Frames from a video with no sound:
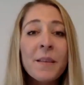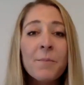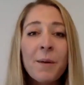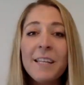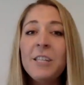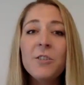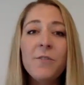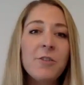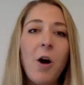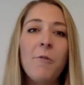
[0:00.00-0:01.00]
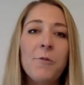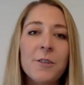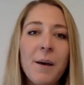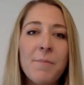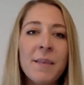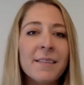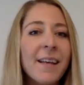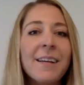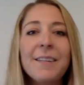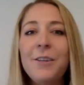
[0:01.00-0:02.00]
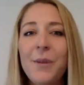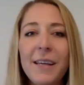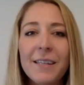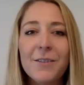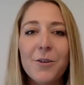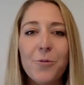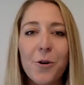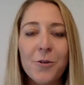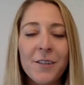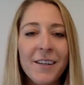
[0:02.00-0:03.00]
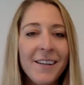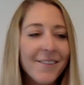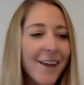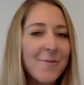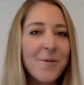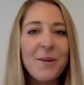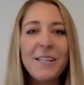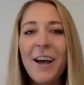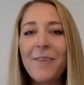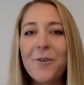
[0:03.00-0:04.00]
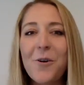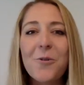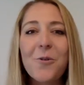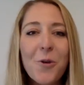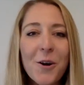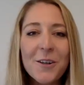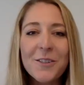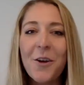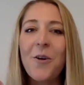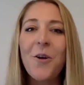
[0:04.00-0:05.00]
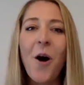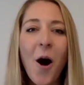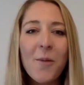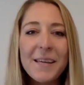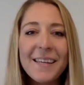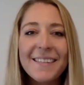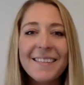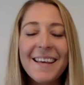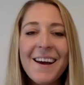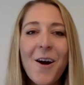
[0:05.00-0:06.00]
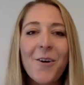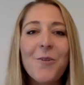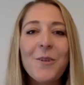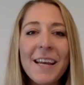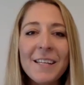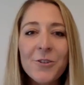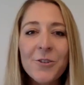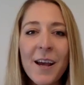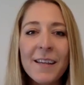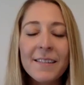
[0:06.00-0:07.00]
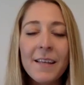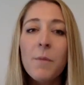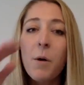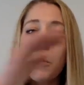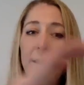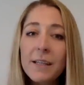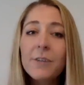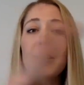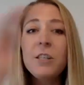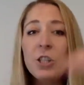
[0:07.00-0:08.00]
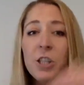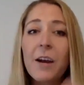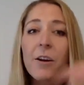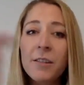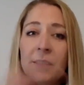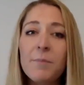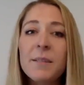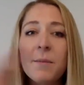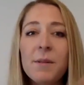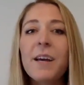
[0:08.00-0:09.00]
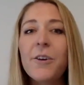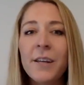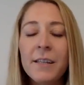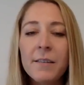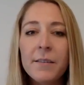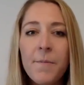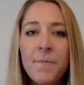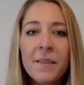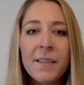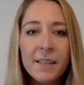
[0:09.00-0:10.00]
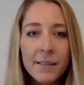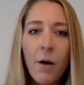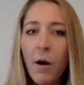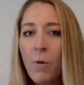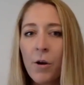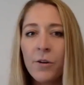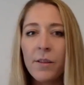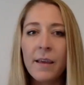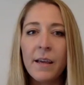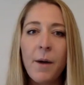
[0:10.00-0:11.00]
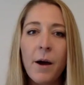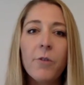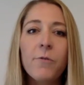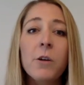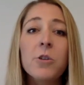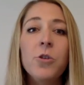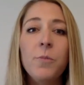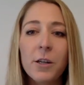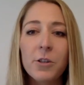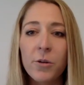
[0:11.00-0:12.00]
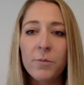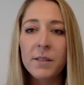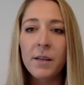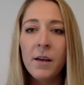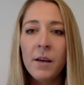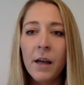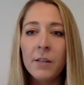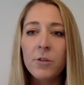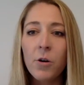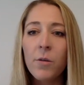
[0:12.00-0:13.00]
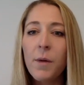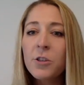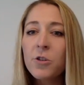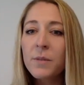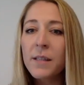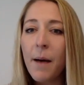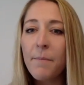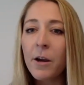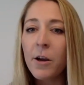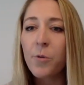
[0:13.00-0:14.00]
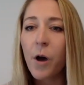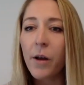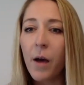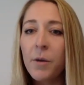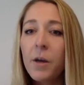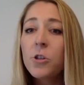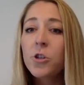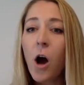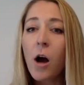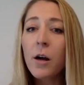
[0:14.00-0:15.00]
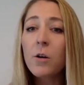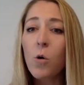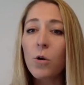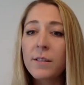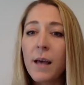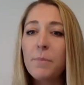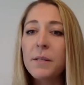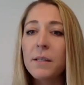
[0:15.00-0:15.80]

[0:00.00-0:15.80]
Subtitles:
but each of us offers something slightly unique into the world, right? We each have our own quirks, our own hobbies, our own interests, but we clearly share some similarities. This is how I want you to think about our functional mushrooms. And so the mushrooms that Mary brought up, chaga, cordyceps, and